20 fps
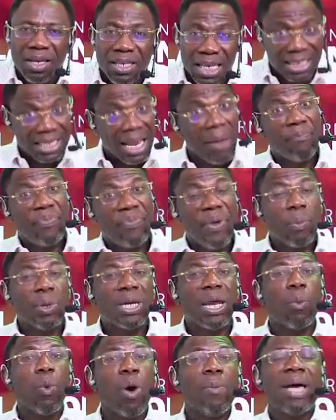The same thing
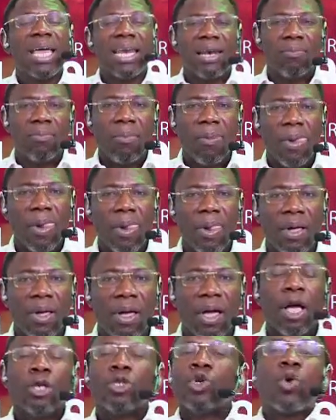with the women.
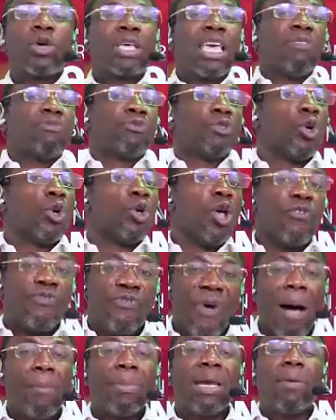You give to your
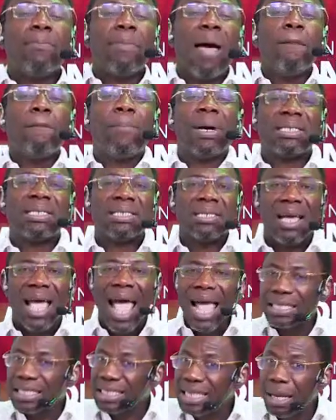family members
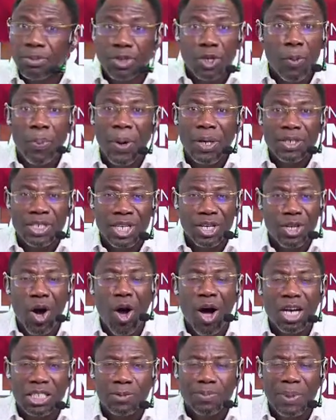except supporting your
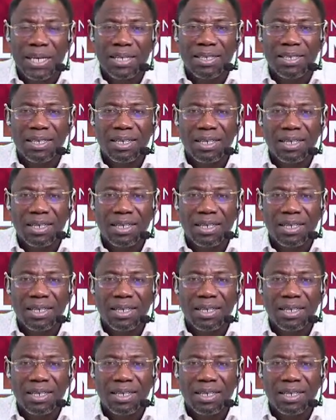husband.